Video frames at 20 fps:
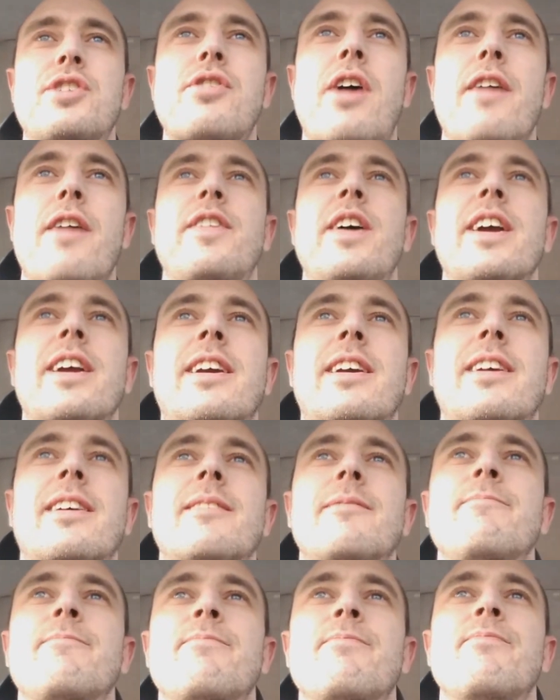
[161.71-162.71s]
traffic.
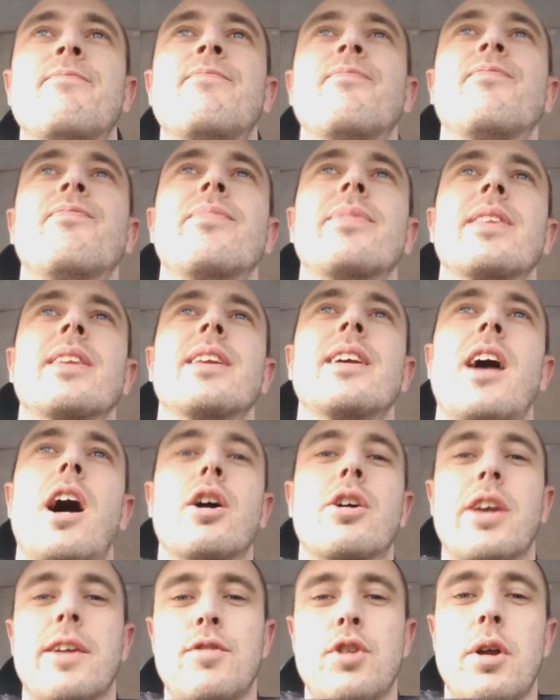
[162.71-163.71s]

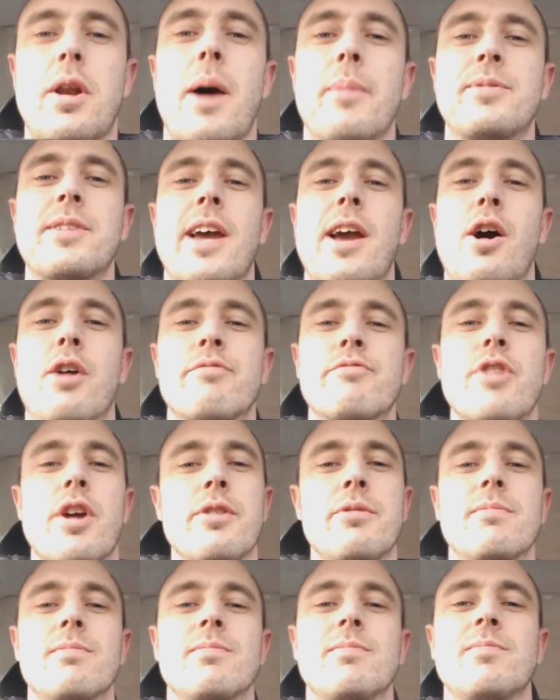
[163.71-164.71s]
I'll give you an update en
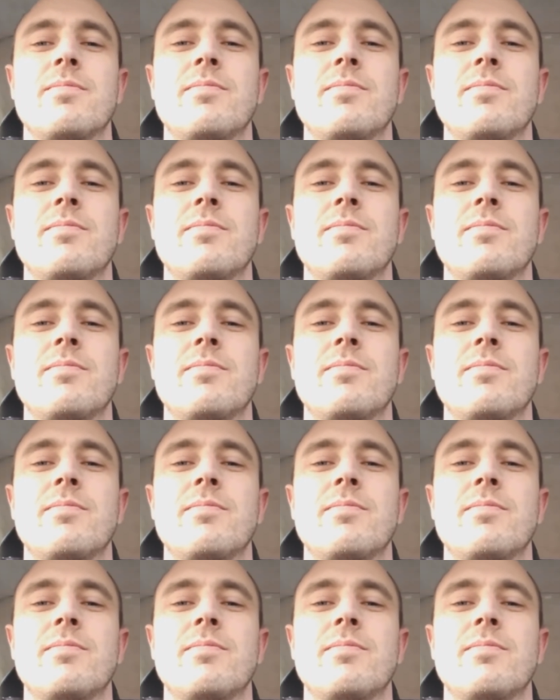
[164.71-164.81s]
route.